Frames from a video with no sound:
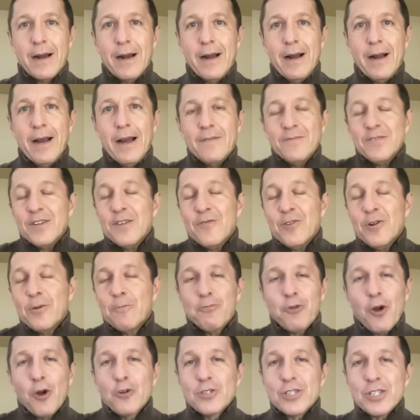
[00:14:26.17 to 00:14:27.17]
have different
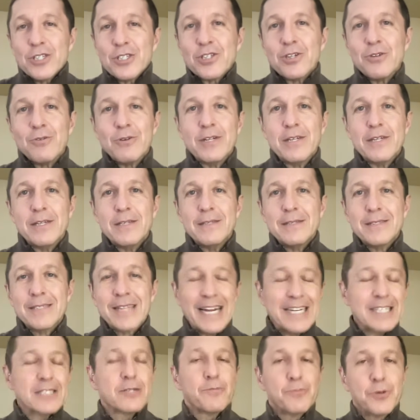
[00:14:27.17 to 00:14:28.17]
approaches to it. It's
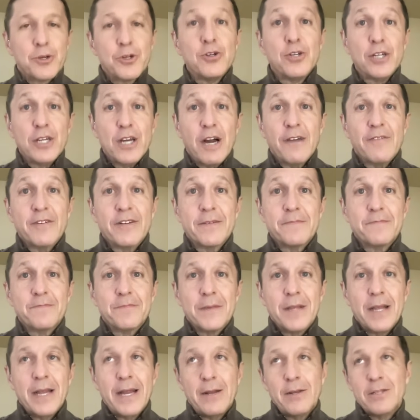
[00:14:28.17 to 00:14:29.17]
kind of the beauty of it.
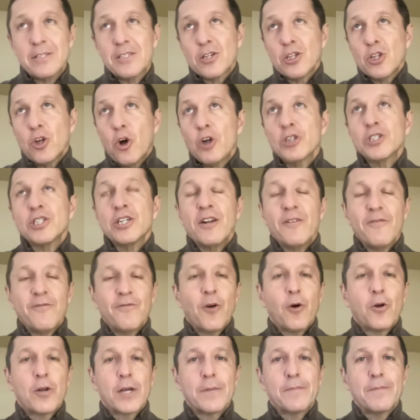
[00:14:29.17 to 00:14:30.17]
And it's a large enough
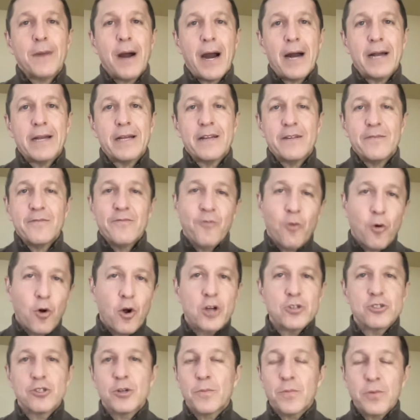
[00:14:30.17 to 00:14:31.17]
voting body,
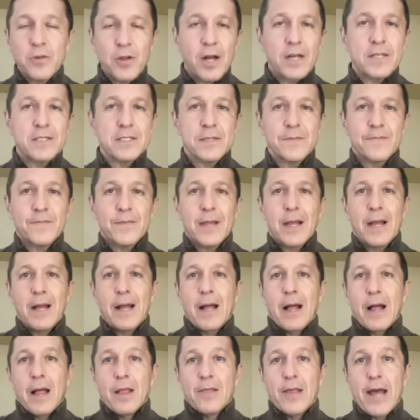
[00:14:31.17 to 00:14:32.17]
400 plus,
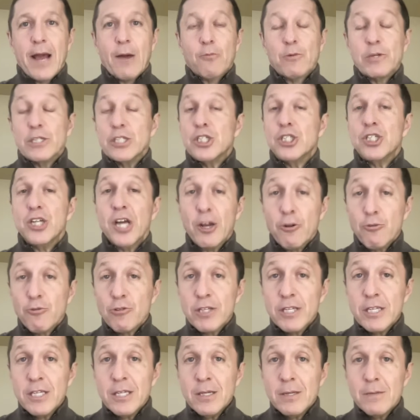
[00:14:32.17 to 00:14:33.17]
that we
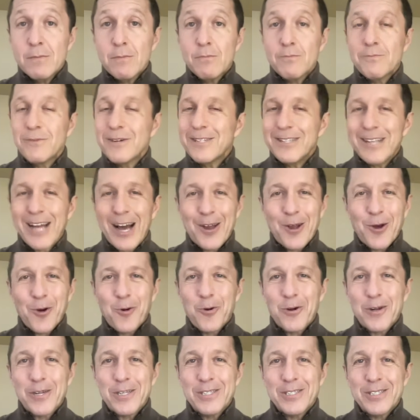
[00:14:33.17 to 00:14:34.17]
generally, but not
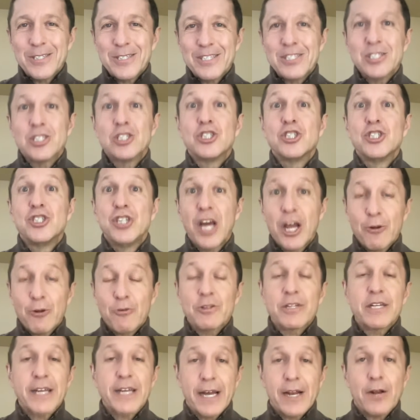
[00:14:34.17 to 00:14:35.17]
always,
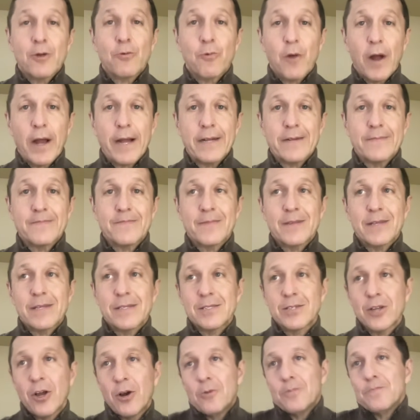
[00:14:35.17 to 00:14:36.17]
generally get it right.
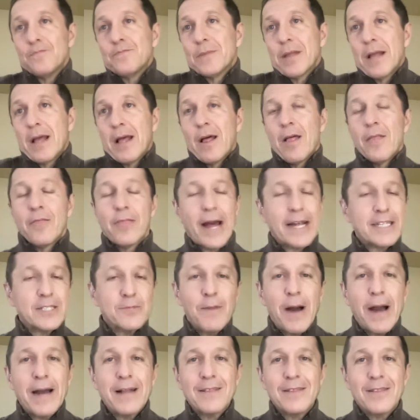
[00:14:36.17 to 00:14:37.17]
So that's
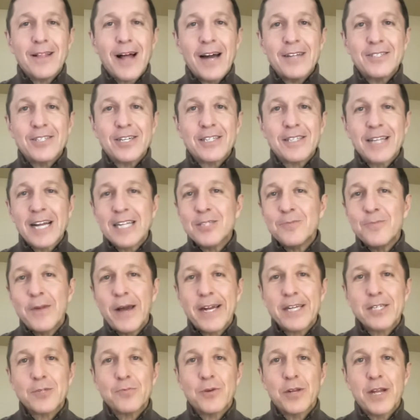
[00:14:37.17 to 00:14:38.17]
my logic. That's my
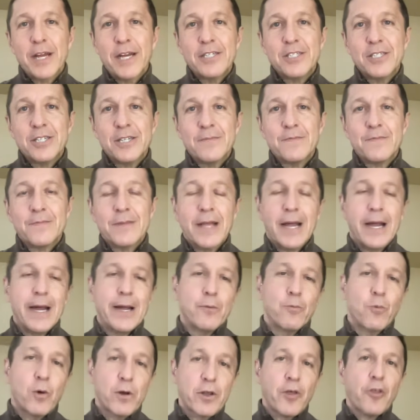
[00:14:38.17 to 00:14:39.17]
explanation.
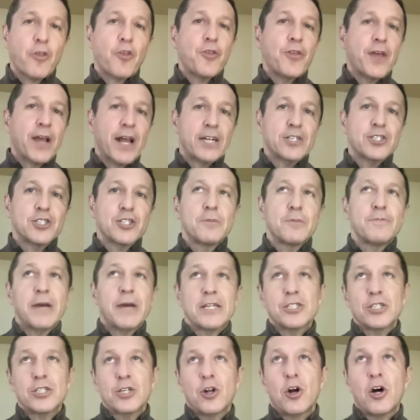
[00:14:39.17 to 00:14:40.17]
And one other thing I should
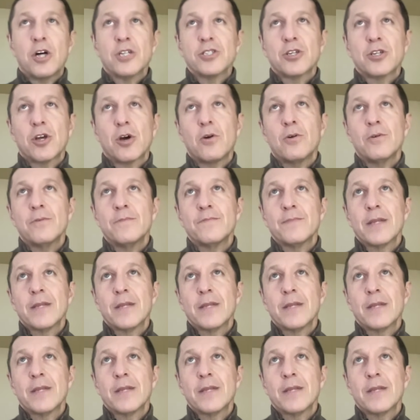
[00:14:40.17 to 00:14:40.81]
mention also,